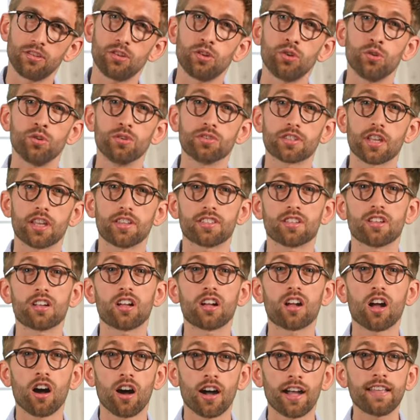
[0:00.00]
use as a
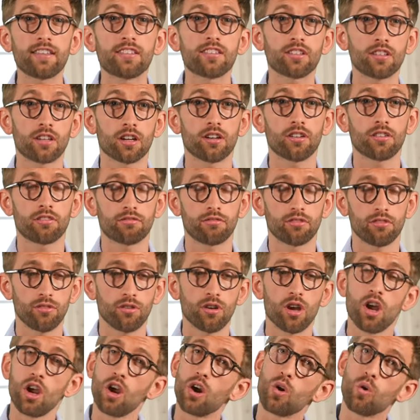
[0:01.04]
guide to go through
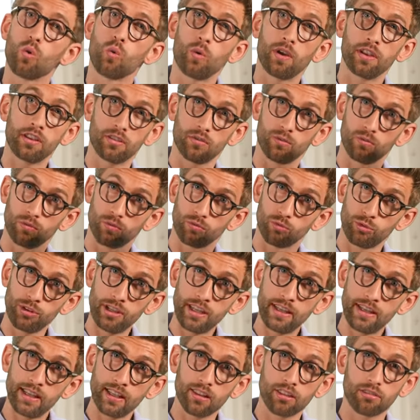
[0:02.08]
when
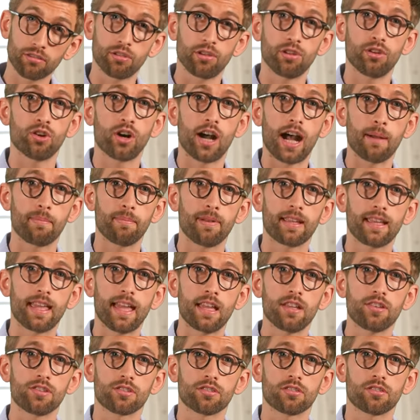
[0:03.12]
reading through your
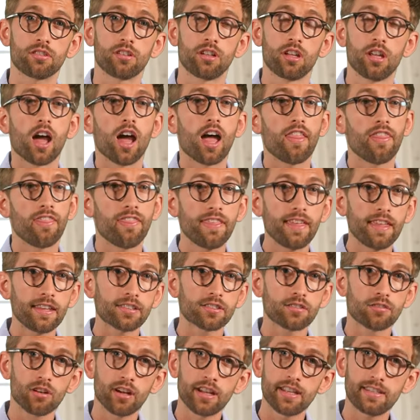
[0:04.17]
application, and this
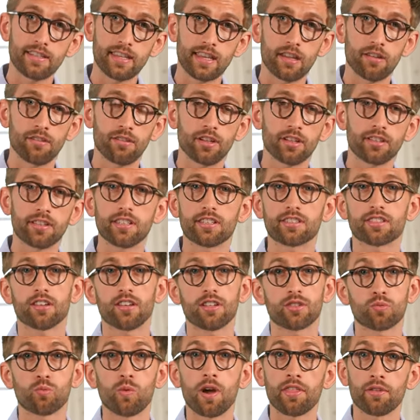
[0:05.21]
criteria
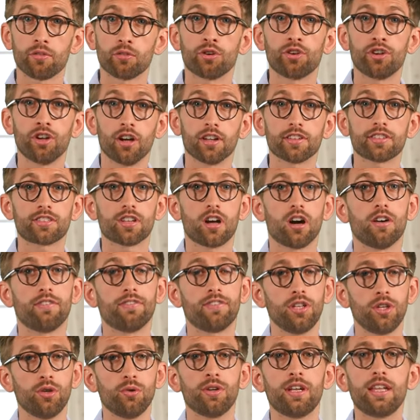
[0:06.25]
decides whether or not to offer
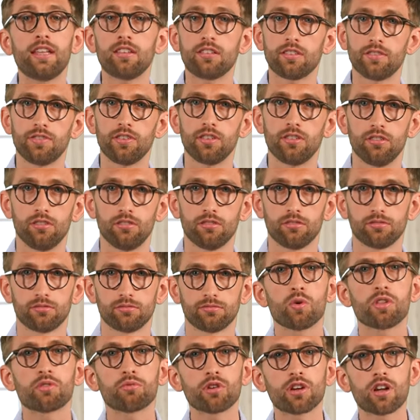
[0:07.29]
you an interview.
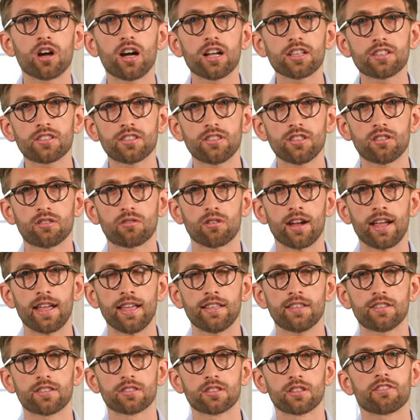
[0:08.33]
With regards to the
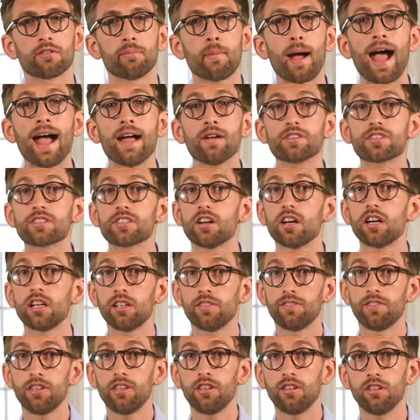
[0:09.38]
grades, from outside
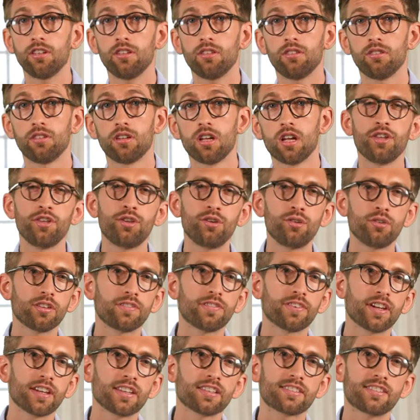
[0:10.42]
of the E U,
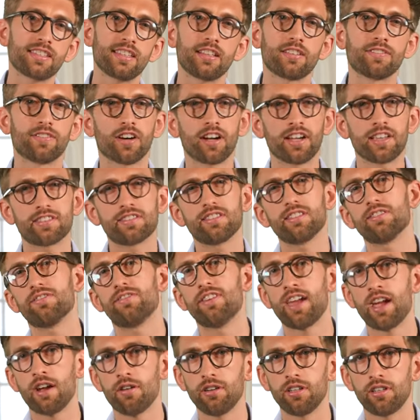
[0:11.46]
university advice is
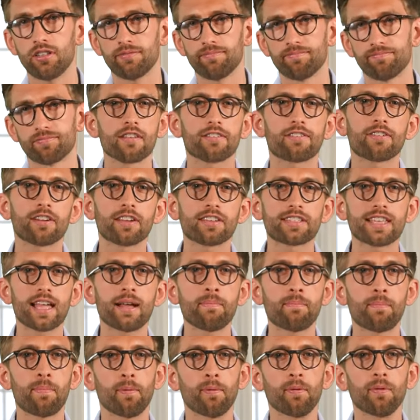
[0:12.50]
varied. For
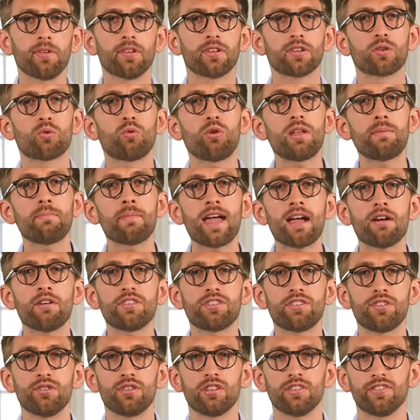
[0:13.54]
example, Queen
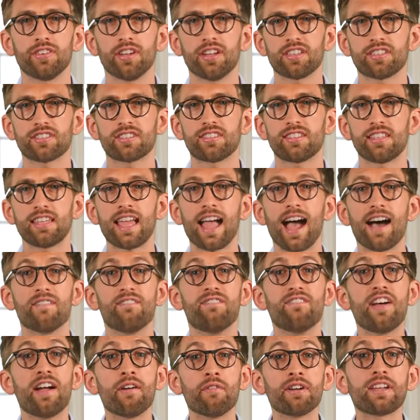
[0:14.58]
Mary's University have
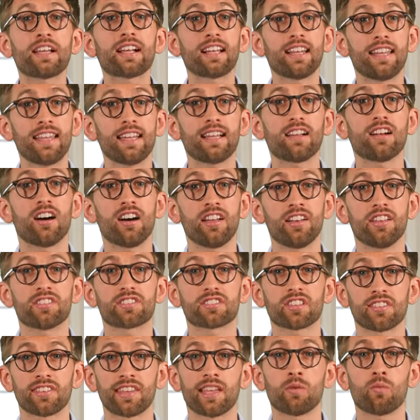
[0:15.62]
very clear guidance
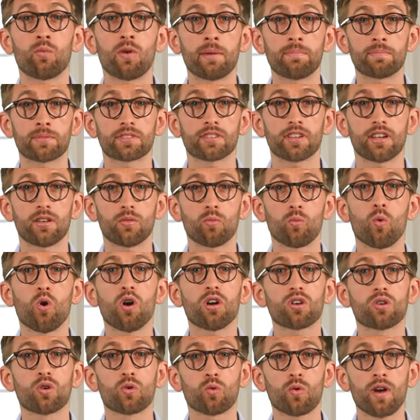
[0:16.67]
on their website
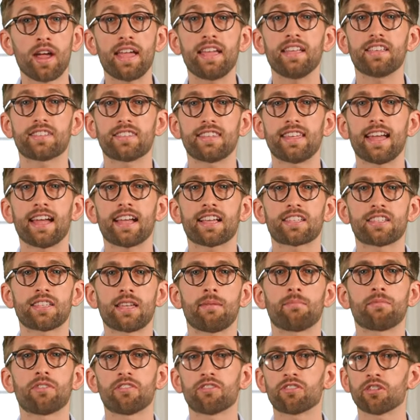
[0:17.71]
what grades they
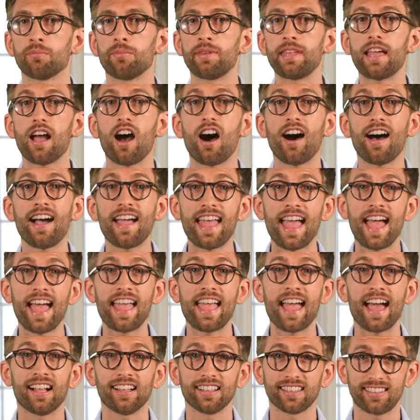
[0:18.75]
accept from the I A
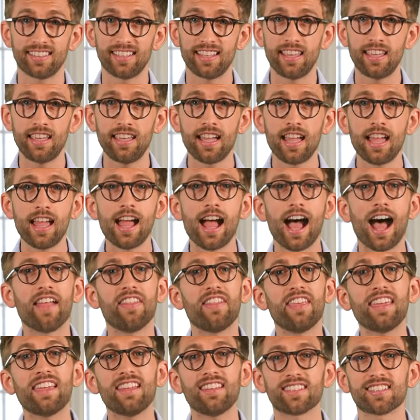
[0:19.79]
L T and
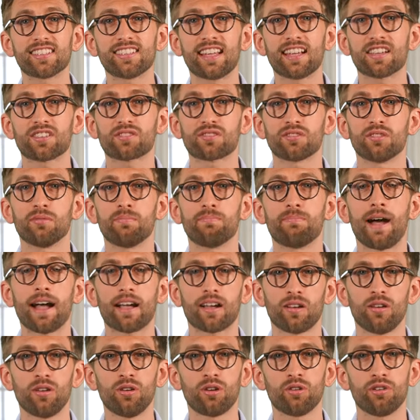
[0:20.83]
the International
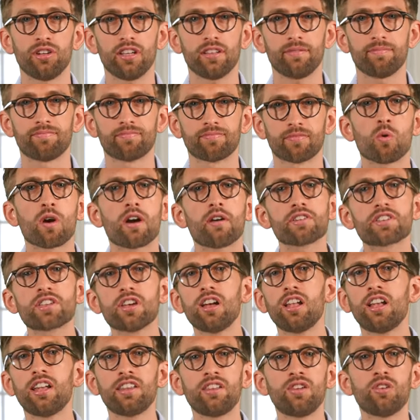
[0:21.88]
Baccalaureate, whereas
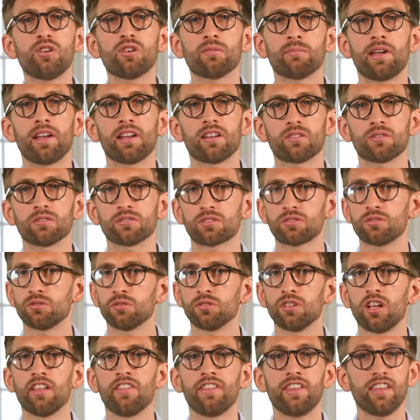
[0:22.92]
Hull and York Medical
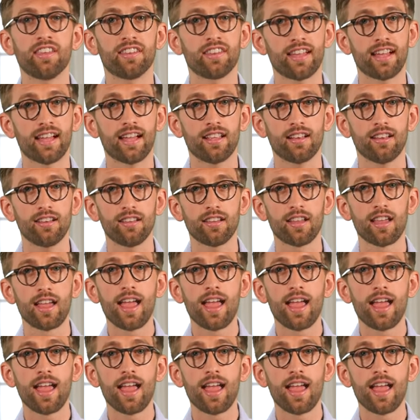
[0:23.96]
School, on the other hand,